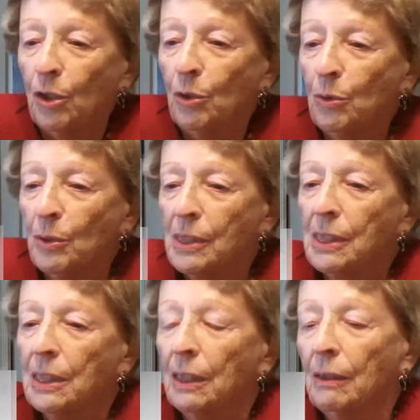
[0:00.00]
who
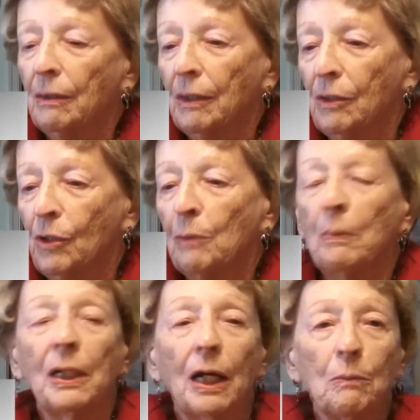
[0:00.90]
had
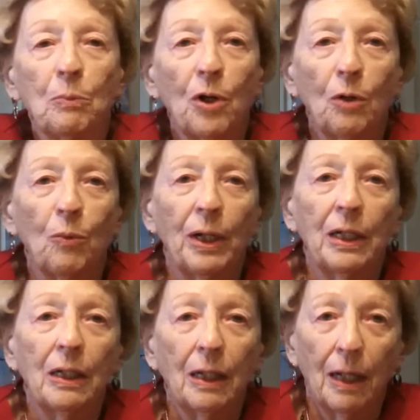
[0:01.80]
been on Broadway,